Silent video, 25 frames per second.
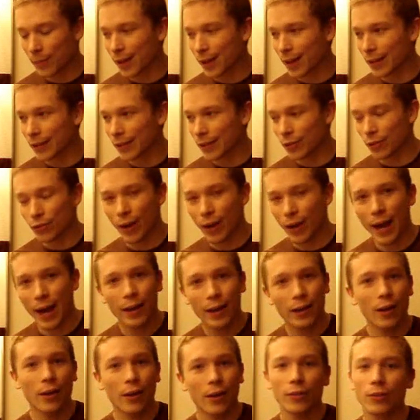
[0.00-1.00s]
because you
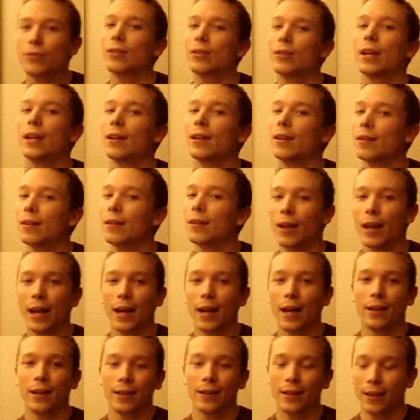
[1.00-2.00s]
drag it on your skin
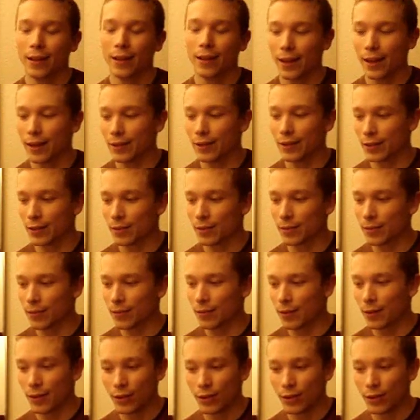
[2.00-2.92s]
and it just,